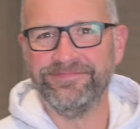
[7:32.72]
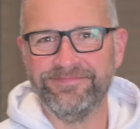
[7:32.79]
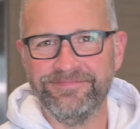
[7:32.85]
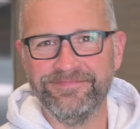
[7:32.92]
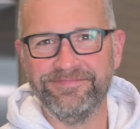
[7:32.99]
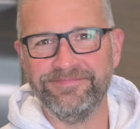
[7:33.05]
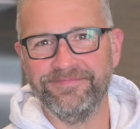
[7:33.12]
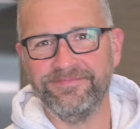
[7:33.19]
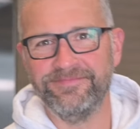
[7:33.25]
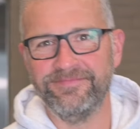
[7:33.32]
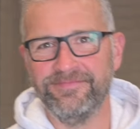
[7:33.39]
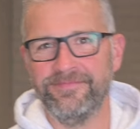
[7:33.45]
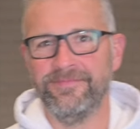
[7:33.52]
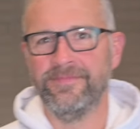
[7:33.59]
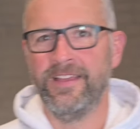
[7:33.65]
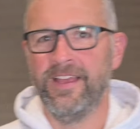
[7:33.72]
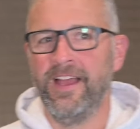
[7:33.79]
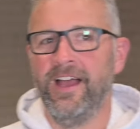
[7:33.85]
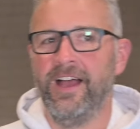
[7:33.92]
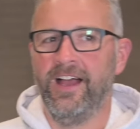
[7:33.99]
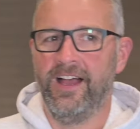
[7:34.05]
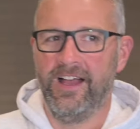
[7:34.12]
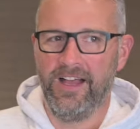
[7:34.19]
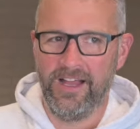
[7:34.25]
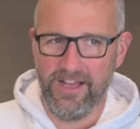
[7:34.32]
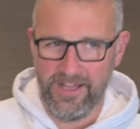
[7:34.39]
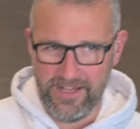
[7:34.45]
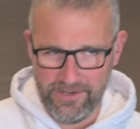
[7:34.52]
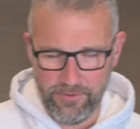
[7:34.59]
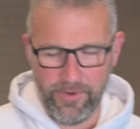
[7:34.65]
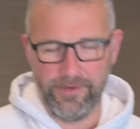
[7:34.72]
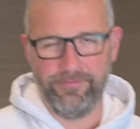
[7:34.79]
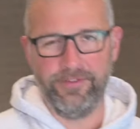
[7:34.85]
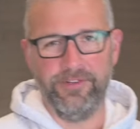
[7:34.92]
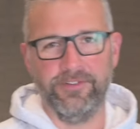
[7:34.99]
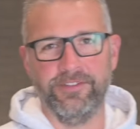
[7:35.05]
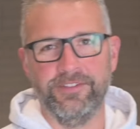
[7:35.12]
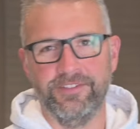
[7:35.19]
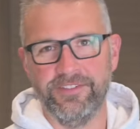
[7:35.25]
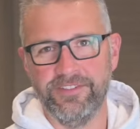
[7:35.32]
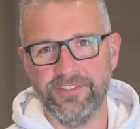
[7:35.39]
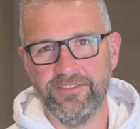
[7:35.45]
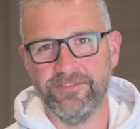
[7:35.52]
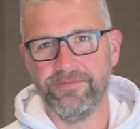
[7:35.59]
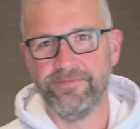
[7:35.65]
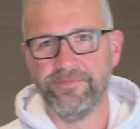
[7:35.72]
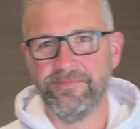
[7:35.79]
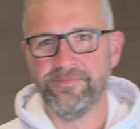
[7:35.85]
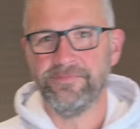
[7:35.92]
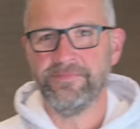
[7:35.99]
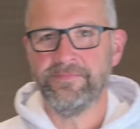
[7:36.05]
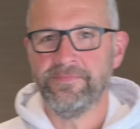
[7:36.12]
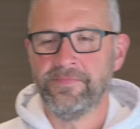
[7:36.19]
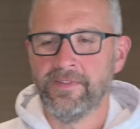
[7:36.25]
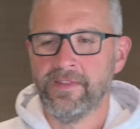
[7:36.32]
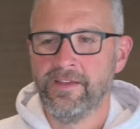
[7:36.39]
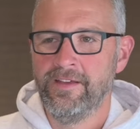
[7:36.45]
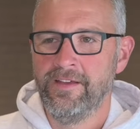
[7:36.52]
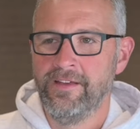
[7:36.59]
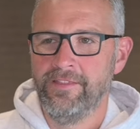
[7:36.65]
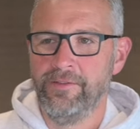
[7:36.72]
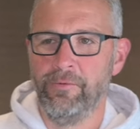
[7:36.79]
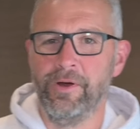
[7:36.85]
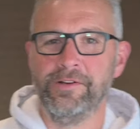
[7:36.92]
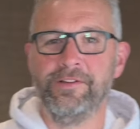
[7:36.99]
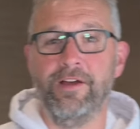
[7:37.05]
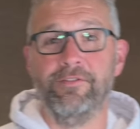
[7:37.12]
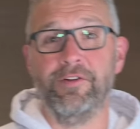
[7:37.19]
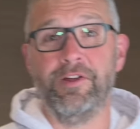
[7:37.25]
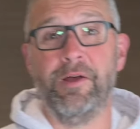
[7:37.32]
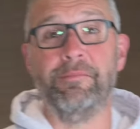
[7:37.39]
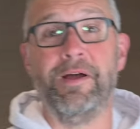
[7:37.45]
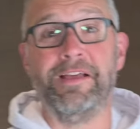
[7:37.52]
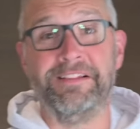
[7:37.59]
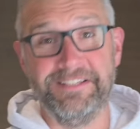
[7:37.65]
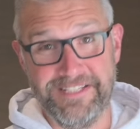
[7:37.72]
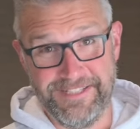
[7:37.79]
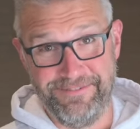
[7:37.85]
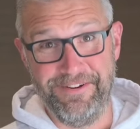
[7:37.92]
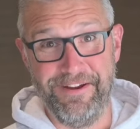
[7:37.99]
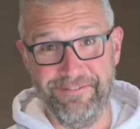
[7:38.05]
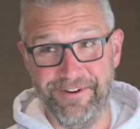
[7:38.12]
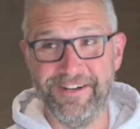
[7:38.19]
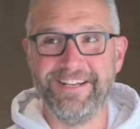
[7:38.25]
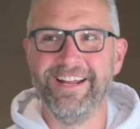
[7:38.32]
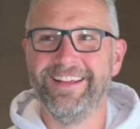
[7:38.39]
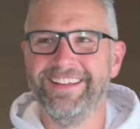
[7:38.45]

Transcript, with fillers: Do you have any tattoos? Uh, quite a few. What's your favorite? The one covering up my least favorite.